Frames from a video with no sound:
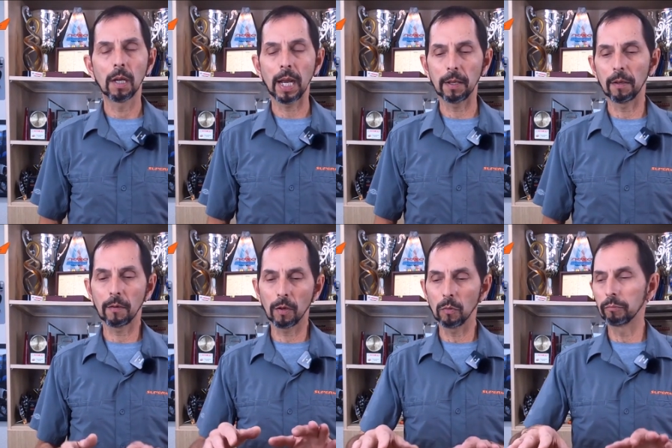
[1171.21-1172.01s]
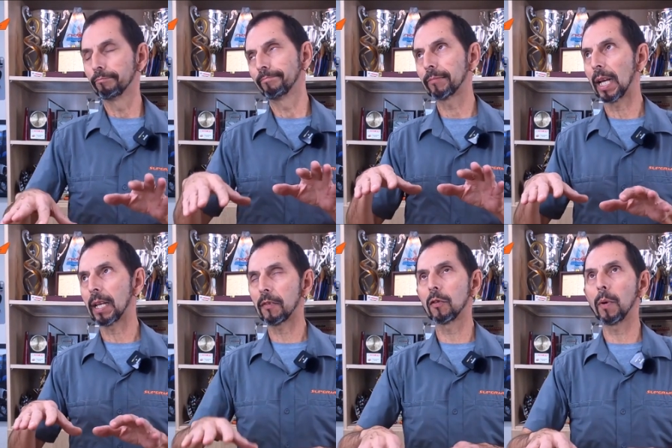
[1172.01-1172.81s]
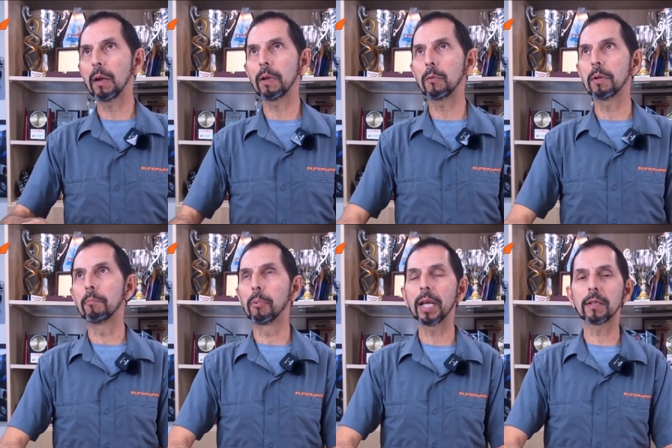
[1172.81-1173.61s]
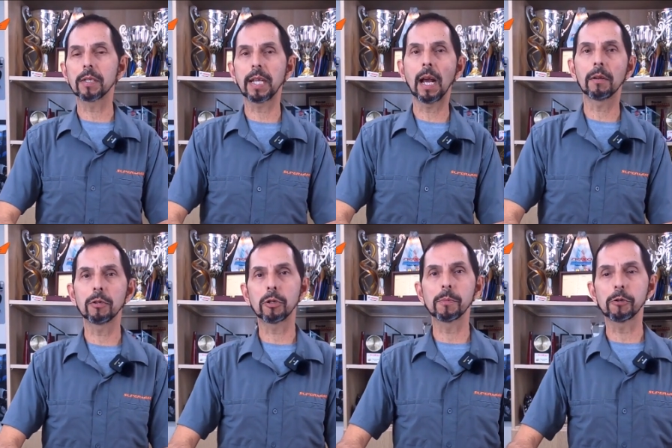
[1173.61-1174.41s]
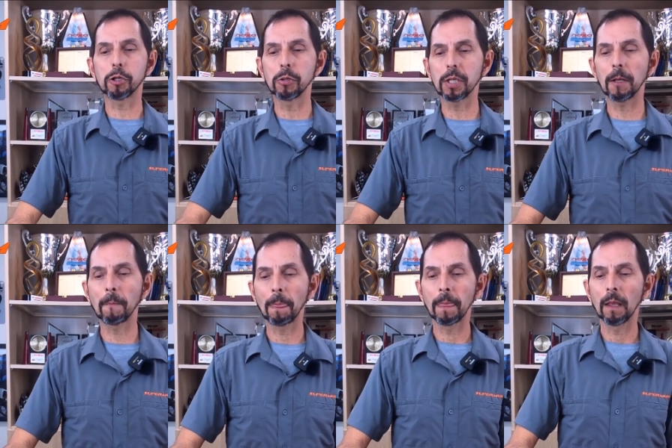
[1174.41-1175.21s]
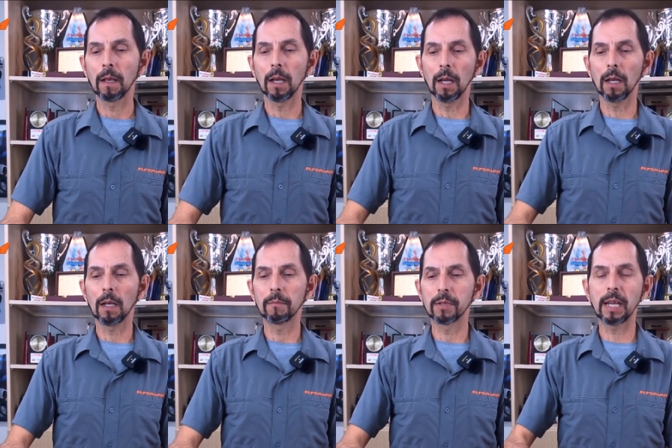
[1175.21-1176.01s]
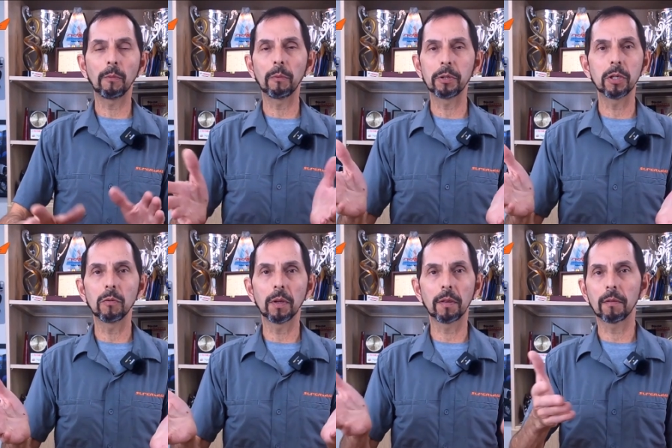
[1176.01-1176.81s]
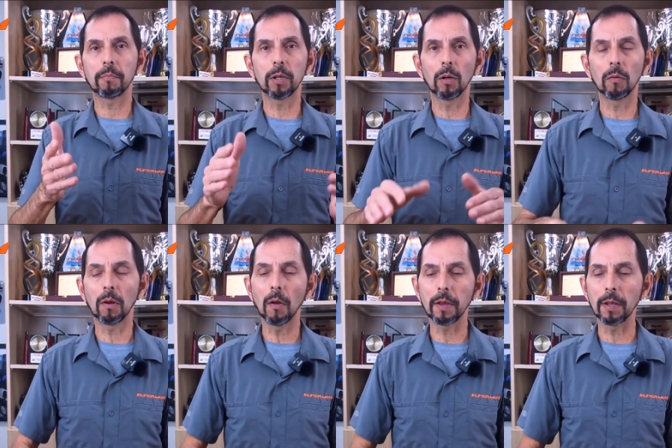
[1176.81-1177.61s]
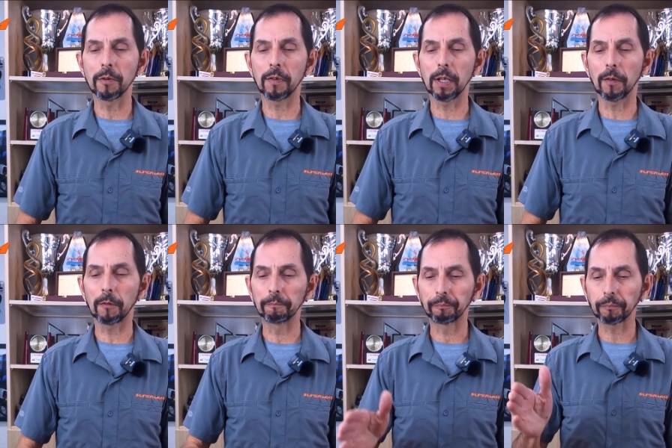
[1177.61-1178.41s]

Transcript: And so I guess the way we would break this down in terms of choosing, the same way we do with, you know, all the other Zetas.